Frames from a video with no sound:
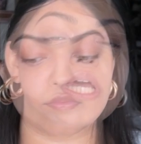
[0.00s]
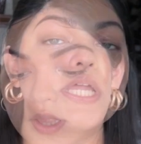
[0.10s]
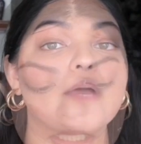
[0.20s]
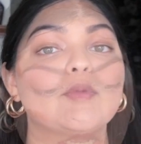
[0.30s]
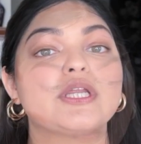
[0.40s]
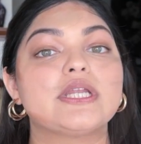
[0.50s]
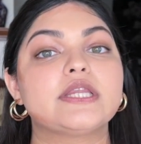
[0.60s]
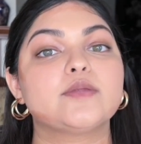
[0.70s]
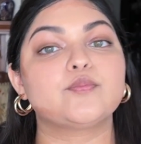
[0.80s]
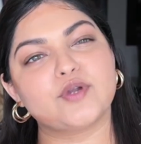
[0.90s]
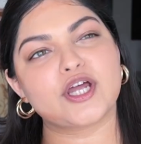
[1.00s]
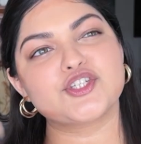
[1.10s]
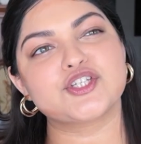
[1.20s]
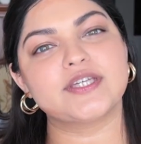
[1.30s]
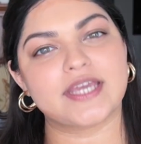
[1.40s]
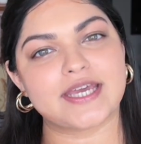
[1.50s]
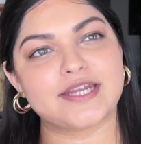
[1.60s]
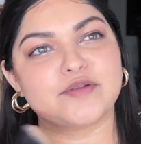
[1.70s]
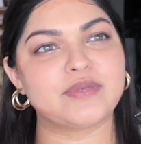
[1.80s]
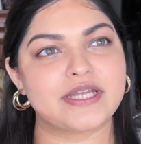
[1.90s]
Now I'm going to take the brush again
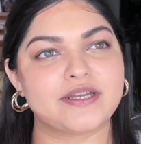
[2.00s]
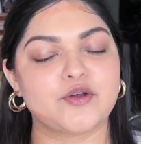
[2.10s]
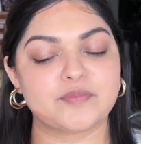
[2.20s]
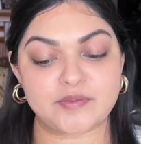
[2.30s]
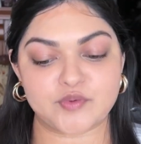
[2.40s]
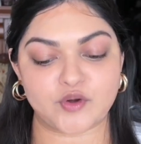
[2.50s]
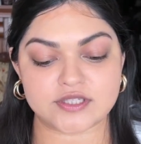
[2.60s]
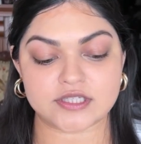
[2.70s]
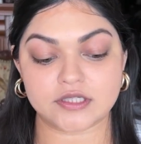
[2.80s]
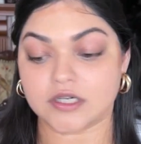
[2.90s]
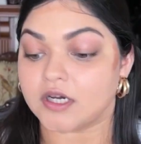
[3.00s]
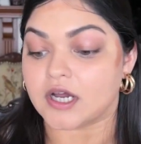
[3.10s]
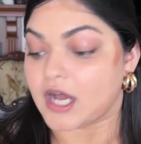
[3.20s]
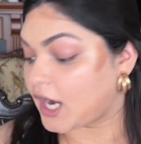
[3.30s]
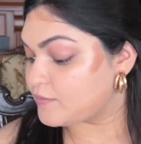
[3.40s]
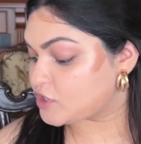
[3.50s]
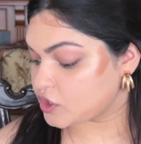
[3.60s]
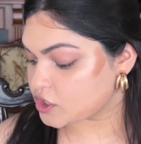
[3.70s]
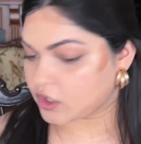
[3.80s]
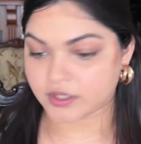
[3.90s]
and blend out my bronzer. I'm so
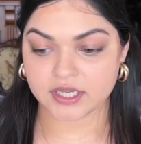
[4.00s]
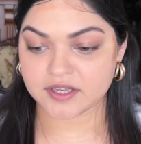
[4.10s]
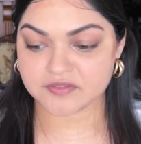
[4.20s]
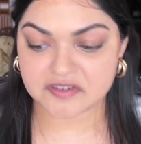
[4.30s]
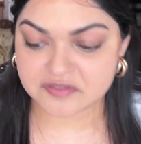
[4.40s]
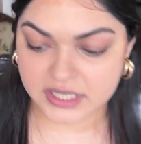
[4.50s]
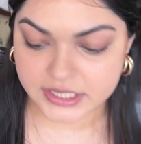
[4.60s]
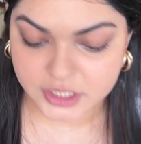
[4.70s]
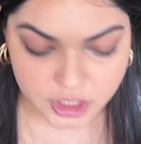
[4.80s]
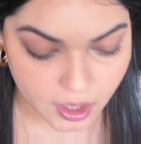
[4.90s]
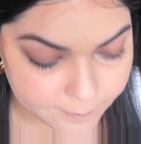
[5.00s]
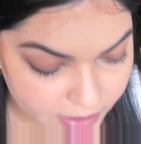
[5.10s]
sorry if I did not